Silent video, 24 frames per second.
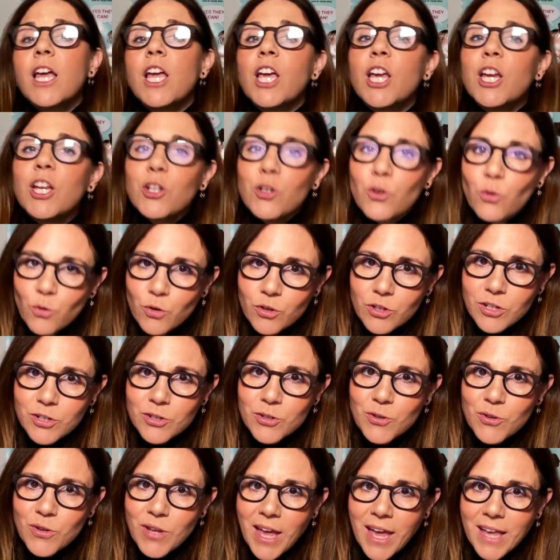in order
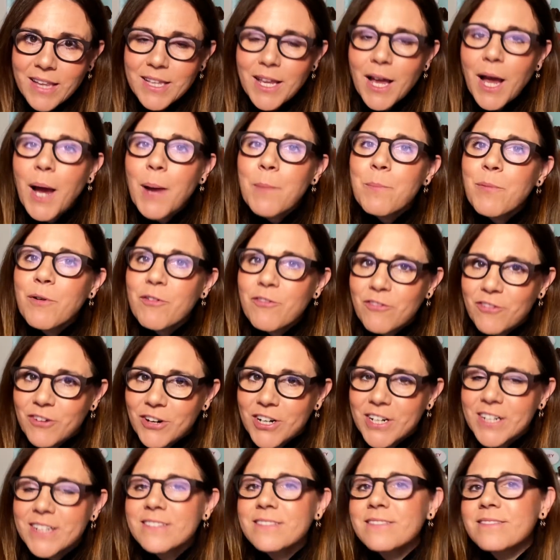to get a
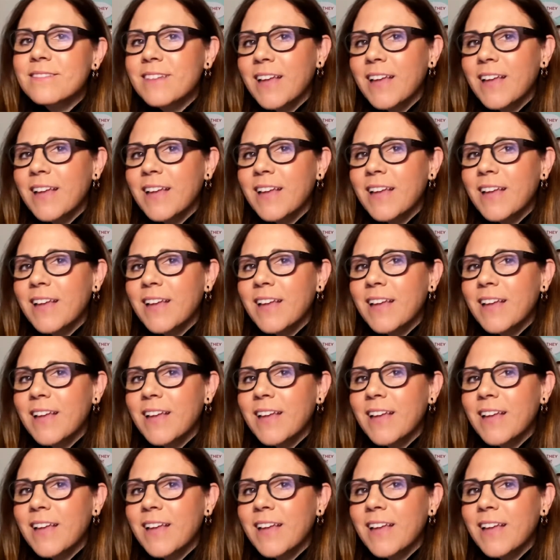preferred